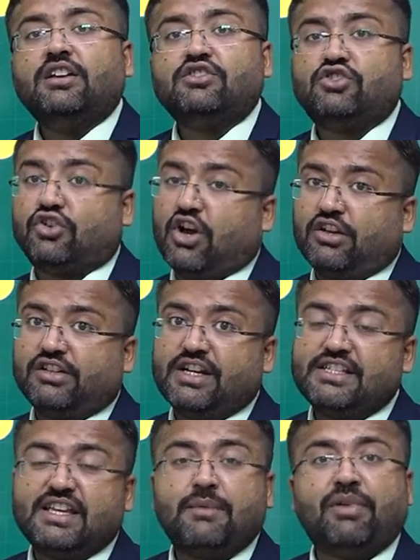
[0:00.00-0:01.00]
So
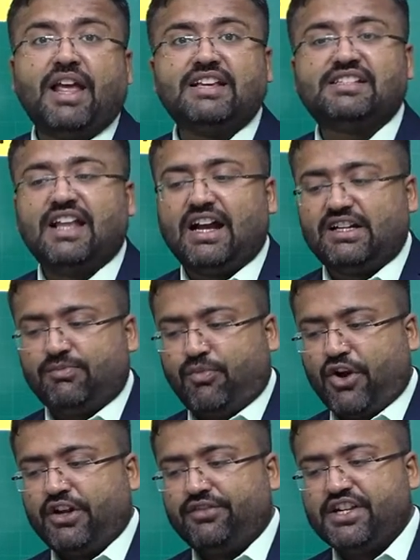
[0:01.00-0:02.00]
concurrency implies that
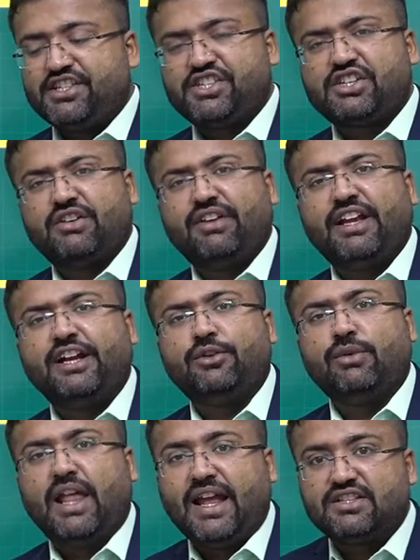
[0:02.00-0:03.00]
point of intersection of any two
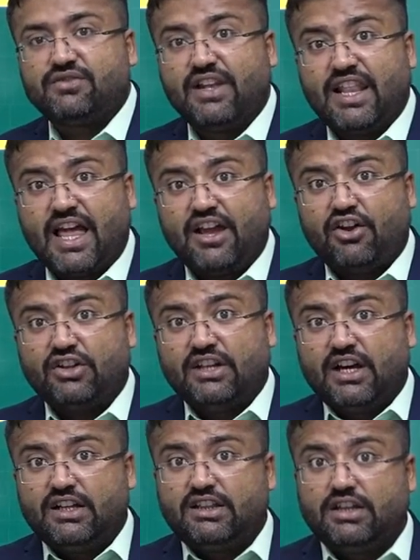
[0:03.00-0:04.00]
lines will lie on
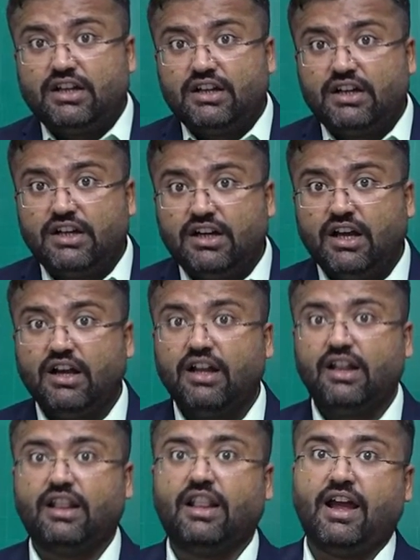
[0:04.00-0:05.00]
the third
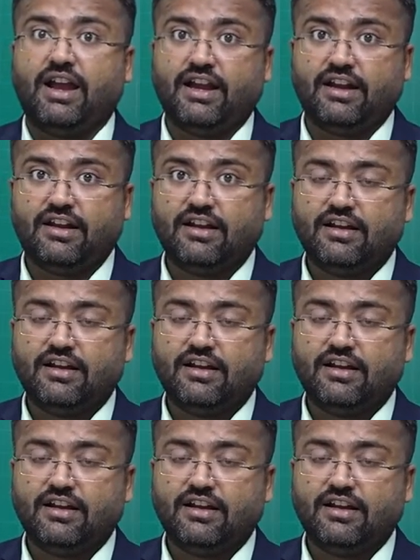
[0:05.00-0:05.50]
line.